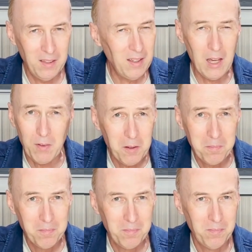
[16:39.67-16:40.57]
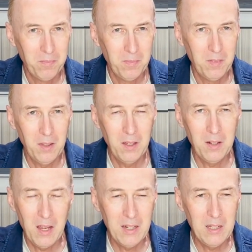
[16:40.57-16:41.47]
ever in
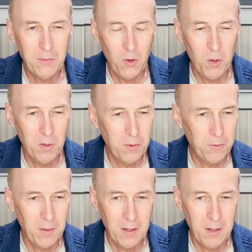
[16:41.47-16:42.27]
any form of